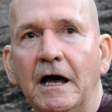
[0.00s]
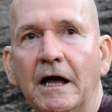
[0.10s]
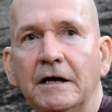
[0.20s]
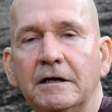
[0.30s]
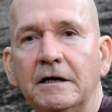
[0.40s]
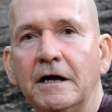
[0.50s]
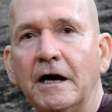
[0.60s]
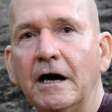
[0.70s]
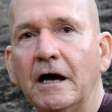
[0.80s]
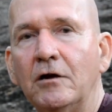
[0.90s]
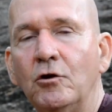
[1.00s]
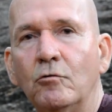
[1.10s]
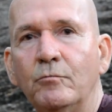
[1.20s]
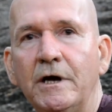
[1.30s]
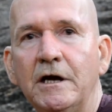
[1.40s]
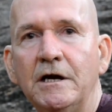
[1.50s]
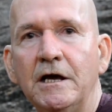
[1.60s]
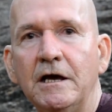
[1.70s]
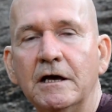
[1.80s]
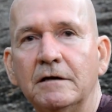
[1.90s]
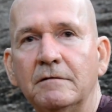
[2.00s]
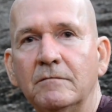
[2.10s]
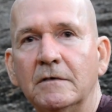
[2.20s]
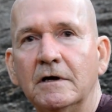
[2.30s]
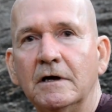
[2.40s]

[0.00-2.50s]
and uh, Lumbini, and